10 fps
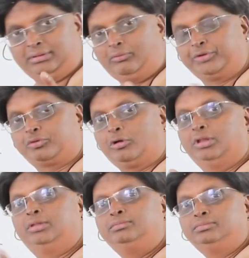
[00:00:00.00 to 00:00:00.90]
what we
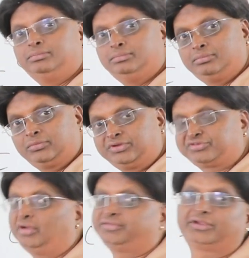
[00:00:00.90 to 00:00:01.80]
call
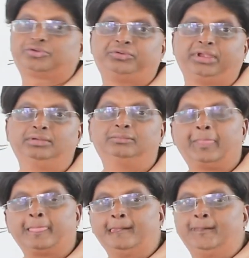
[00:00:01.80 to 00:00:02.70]
short
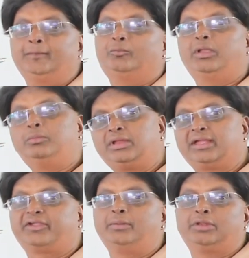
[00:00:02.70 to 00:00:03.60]
circuiting. One more
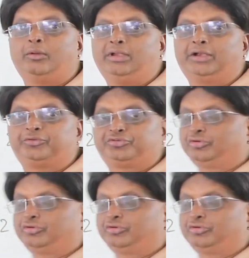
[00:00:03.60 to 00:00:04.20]
example I would like to